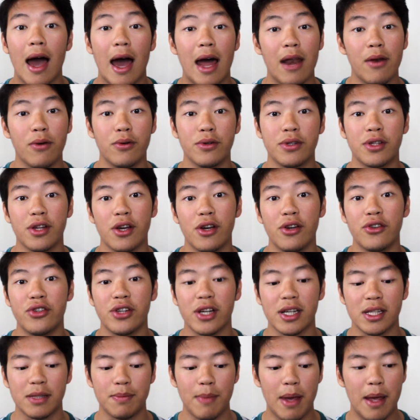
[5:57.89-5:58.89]
and also
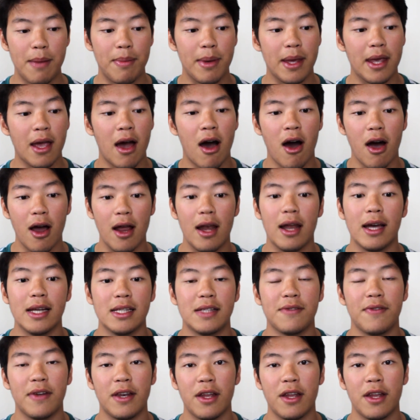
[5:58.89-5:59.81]
just maybe highlights